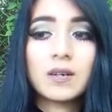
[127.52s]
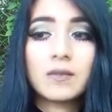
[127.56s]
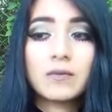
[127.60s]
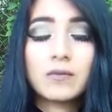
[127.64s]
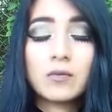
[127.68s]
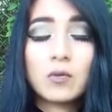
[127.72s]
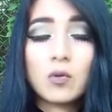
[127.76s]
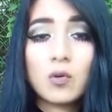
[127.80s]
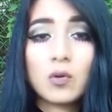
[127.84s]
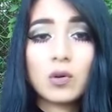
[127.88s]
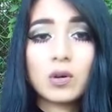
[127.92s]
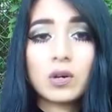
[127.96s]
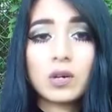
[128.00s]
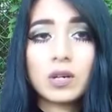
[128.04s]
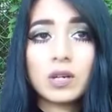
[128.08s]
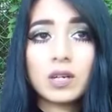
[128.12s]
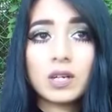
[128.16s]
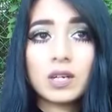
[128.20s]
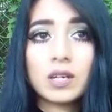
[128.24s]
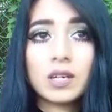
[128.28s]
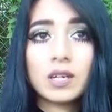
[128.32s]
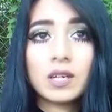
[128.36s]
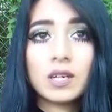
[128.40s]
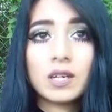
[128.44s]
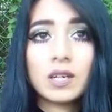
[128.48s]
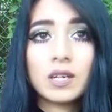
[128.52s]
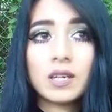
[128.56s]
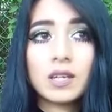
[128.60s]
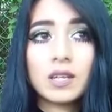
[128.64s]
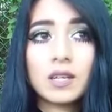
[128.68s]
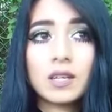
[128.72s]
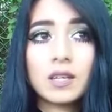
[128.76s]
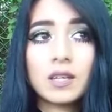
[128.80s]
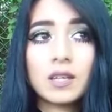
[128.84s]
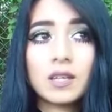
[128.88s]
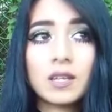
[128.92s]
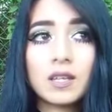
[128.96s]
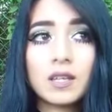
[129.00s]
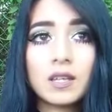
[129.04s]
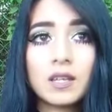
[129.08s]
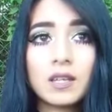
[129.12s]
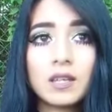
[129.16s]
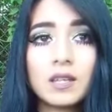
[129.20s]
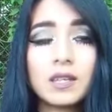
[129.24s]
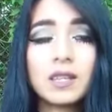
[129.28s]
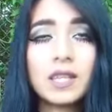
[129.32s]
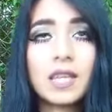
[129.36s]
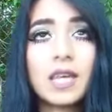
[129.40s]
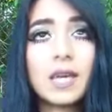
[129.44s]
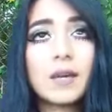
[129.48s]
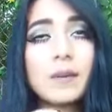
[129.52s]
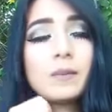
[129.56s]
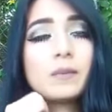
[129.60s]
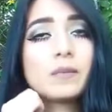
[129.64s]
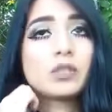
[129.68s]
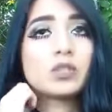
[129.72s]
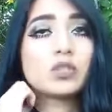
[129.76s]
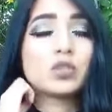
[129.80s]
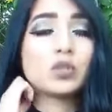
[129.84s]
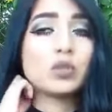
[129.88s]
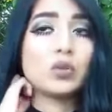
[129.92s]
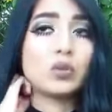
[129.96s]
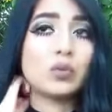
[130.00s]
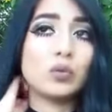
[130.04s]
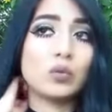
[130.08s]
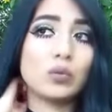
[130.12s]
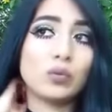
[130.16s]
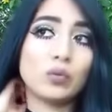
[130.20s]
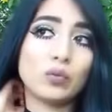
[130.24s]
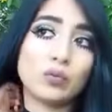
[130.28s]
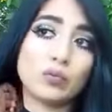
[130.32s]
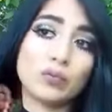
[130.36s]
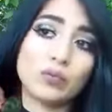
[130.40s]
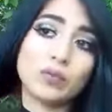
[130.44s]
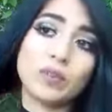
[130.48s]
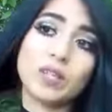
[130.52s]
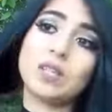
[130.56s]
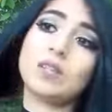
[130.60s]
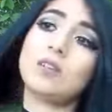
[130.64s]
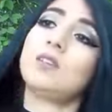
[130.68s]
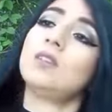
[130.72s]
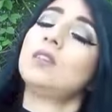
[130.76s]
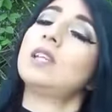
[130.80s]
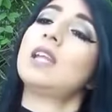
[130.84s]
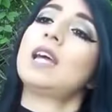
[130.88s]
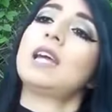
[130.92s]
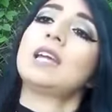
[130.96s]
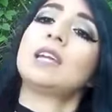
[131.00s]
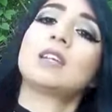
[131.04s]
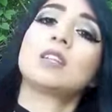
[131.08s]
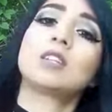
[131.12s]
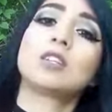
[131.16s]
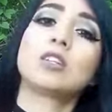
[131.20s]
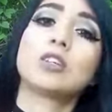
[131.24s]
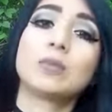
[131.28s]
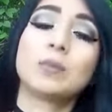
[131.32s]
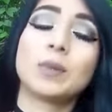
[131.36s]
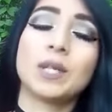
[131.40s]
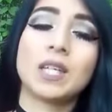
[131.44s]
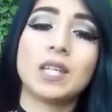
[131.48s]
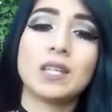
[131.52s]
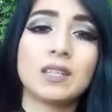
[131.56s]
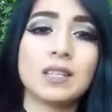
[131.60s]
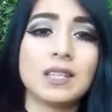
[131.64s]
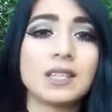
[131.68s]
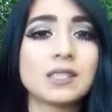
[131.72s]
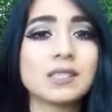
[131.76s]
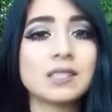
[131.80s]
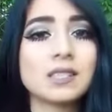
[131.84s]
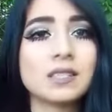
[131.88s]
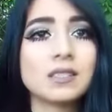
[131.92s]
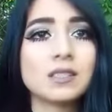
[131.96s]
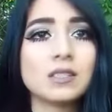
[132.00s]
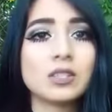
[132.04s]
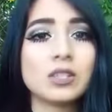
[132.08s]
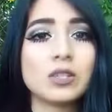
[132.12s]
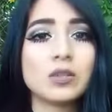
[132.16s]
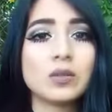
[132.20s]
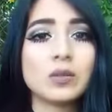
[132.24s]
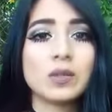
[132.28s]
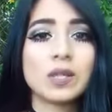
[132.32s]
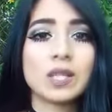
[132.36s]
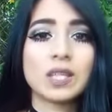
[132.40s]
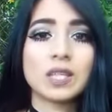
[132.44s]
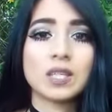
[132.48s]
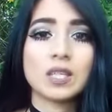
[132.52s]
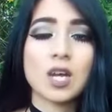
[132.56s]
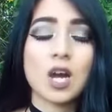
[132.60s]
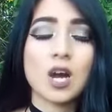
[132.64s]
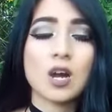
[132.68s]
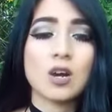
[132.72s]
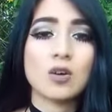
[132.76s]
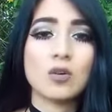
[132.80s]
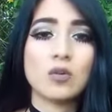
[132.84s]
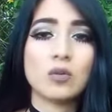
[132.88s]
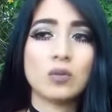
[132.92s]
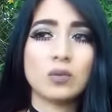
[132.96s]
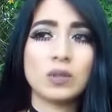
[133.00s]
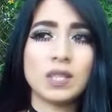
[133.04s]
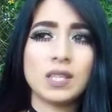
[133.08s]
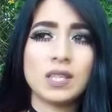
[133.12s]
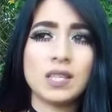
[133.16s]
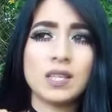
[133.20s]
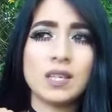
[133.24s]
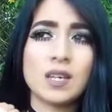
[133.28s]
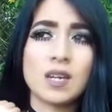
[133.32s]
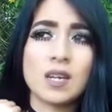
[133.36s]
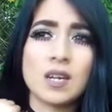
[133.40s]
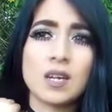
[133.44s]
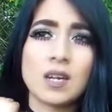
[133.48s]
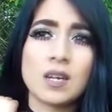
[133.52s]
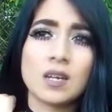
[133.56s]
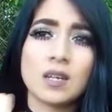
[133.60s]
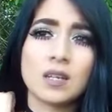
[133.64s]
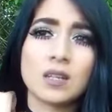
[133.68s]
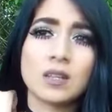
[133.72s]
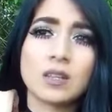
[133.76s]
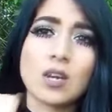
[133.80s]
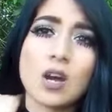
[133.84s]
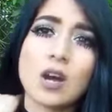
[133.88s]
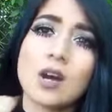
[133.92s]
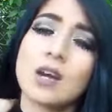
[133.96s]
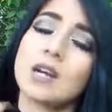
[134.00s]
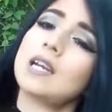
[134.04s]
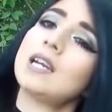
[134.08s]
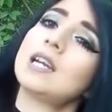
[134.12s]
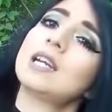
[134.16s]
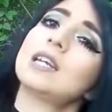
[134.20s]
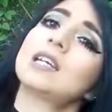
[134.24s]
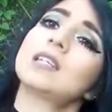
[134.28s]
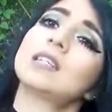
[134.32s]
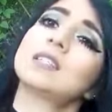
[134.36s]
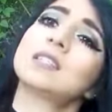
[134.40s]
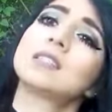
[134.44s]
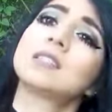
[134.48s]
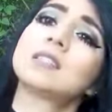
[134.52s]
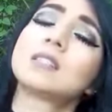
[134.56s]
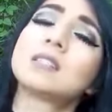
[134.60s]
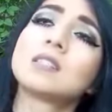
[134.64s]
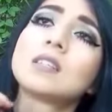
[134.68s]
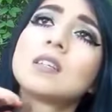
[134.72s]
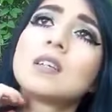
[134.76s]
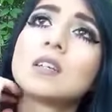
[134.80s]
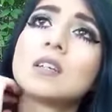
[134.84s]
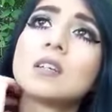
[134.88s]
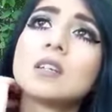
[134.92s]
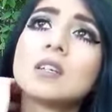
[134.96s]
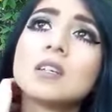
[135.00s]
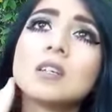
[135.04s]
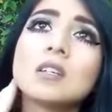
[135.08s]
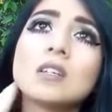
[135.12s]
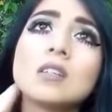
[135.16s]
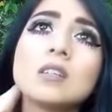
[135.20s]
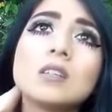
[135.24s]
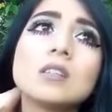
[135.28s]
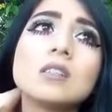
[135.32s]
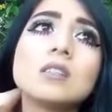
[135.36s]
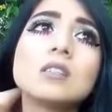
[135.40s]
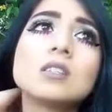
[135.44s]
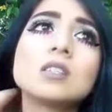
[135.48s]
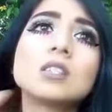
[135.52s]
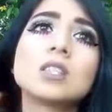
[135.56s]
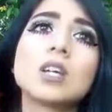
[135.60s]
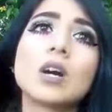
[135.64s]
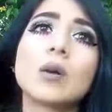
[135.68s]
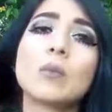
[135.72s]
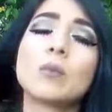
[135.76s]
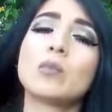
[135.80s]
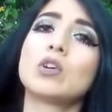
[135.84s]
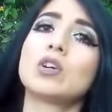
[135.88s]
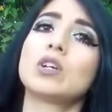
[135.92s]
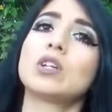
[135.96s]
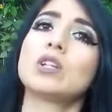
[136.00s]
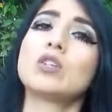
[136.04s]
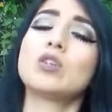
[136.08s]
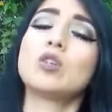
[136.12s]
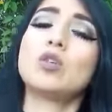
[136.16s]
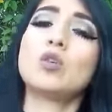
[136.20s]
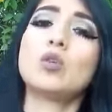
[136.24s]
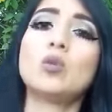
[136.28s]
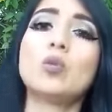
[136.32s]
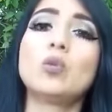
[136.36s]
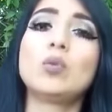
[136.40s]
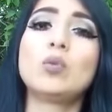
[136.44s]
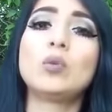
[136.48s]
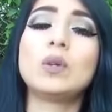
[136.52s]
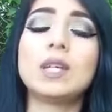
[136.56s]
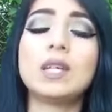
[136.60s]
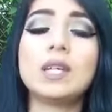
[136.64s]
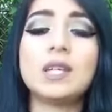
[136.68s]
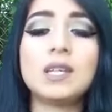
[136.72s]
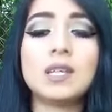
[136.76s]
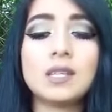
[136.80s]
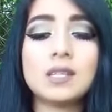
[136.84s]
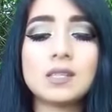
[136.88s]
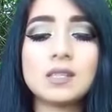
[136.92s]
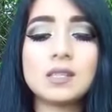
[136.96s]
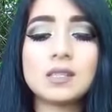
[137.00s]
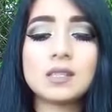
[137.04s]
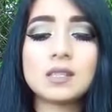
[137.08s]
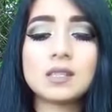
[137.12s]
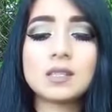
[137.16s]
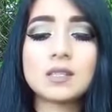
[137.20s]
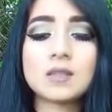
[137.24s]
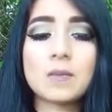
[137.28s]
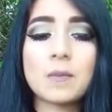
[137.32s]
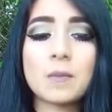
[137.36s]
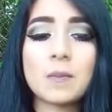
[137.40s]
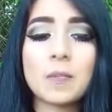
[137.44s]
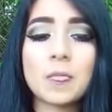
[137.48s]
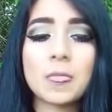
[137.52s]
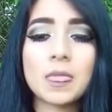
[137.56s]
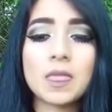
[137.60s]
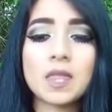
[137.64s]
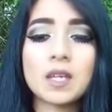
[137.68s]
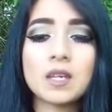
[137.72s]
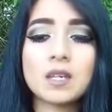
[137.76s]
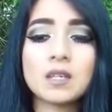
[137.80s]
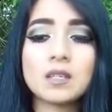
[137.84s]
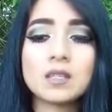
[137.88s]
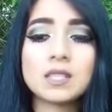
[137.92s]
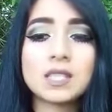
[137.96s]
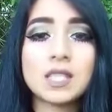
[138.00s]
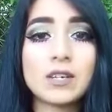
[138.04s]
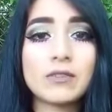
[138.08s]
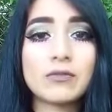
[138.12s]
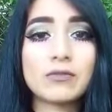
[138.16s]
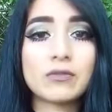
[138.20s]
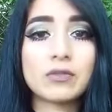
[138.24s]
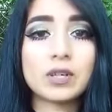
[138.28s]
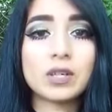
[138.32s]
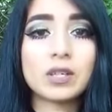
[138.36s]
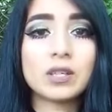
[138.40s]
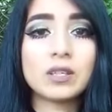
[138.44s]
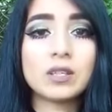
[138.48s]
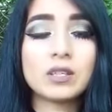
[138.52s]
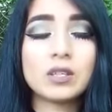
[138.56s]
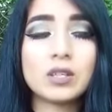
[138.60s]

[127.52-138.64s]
for them to feel like they're being listened to and not only thought as someone who is different.